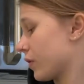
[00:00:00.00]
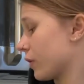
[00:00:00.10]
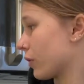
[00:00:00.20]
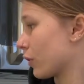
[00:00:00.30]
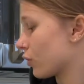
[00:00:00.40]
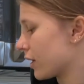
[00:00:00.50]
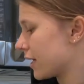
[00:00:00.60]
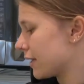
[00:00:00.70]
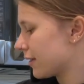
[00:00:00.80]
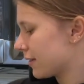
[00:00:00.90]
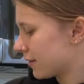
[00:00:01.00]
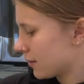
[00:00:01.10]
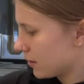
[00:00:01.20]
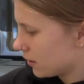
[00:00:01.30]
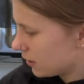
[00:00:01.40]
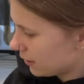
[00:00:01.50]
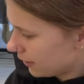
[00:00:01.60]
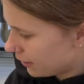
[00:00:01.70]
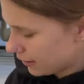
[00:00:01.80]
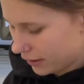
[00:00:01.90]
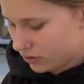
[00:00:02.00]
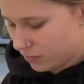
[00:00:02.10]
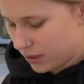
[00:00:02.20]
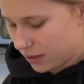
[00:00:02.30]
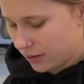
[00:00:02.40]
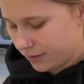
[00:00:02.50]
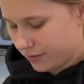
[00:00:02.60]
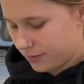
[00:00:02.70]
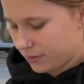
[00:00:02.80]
for the greens. I think that should be enough.